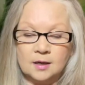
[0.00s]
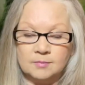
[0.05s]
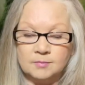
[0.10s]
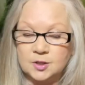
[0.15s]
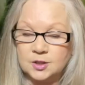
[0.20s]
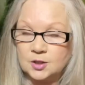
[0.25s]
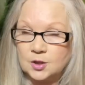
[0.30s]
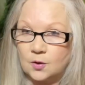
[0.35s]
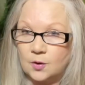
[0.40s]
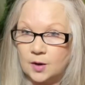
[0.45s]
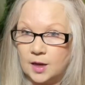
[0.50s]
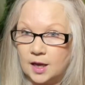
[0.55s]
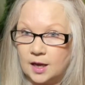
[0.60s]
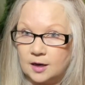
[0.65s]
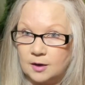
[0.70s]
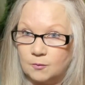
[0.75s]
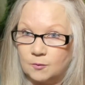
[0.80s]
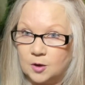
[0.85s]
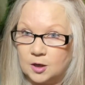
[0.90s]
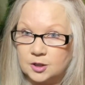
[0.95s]
just go
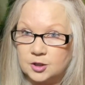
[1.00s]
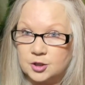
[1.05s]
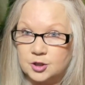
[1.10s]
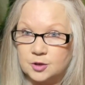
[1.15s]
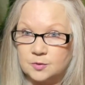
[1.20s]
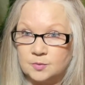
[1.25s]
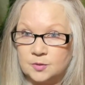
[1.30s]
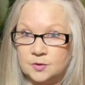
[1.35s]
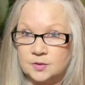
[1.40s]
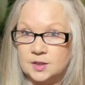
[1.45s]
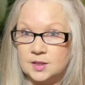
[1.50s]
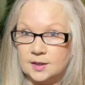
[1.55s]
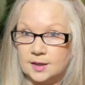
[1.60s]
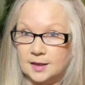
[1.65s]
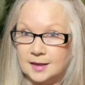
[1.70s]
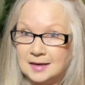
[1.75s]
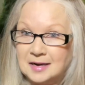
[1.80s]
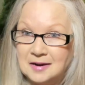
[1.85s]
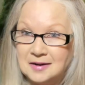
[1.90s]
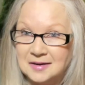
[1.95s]
ahead and watch your moon
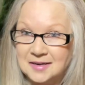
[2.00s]
sign.